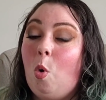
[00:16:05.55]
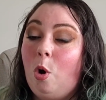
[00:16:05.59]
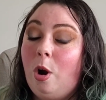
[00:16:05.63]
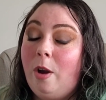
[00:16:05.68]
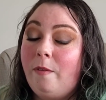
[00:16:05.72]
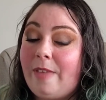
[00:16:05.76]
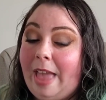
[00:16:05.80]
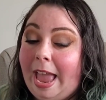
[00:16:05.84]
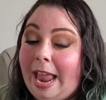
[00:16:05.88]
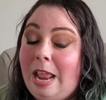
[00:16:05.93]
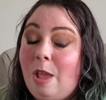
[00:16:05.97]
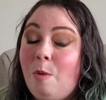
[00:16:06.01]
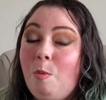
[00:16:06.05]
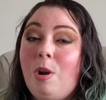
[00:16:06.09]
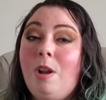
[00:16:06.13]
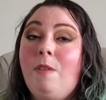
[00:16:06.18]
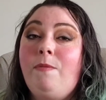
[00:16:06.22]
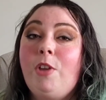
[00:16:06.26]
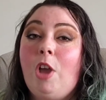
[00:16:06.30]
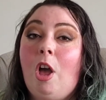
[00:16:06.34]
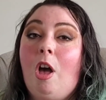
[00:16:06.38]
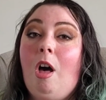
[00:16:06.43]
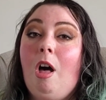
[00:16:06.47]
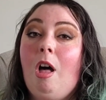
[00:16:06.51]
or if any one
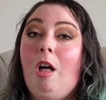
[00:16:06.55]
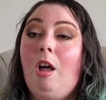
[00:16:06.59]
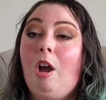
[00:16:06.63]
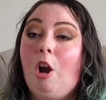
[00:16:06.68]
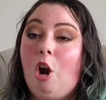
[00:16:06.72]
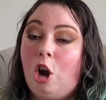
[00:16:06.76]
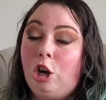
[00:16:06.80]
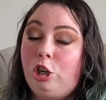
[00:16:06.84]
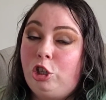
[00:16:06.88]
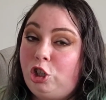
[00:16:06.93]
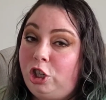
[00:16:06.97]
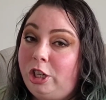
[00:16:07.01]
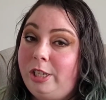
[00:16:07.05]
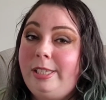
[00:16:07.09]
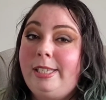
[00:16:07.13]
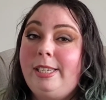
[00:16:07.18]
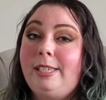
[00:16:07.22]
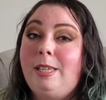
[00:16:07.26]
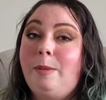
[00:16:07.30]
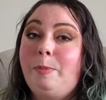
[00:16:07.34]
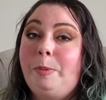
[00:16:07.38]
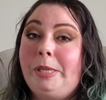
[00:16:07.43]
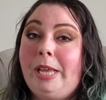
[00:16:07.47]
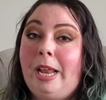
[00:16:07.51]
of y'all are just
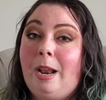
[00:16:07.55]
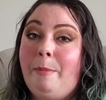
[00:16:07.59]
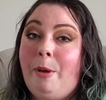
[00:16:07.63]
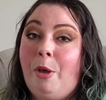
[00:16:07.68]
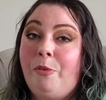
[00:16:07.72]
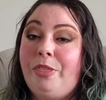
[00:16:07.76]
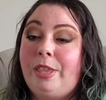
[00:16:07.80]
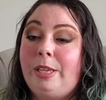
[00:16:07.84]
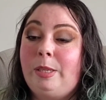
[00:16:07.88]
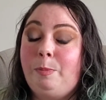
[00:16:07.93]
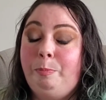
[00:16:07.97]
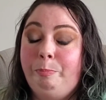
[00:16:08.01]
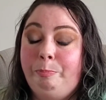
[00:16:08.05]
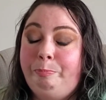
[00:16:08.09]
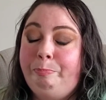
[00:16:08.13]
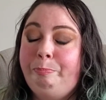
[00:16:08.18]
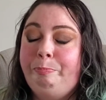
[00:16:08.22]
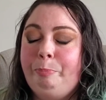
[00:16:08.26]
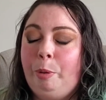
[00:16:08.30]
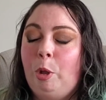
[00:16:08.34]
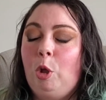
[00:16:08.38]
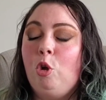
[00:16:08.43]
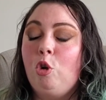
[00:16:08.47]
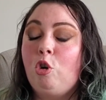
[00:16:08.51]
as upset about this
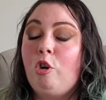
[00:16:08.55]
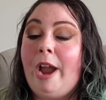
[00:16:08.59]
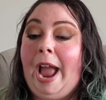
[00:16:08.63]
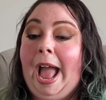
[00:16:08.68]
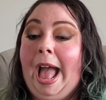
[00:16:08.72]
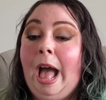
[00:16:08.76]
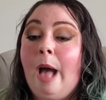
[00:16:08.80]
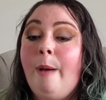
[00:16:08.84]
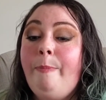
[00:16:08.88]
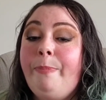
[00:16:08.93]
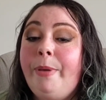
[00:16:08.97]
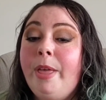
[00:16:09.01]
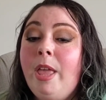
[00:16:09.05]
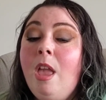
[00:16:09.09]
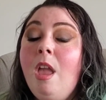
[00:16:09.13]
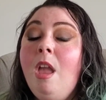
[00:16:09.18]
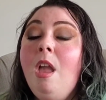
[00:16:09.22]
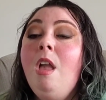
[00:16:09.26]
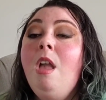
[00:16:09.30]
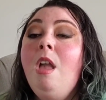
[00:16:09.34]
bullcrap.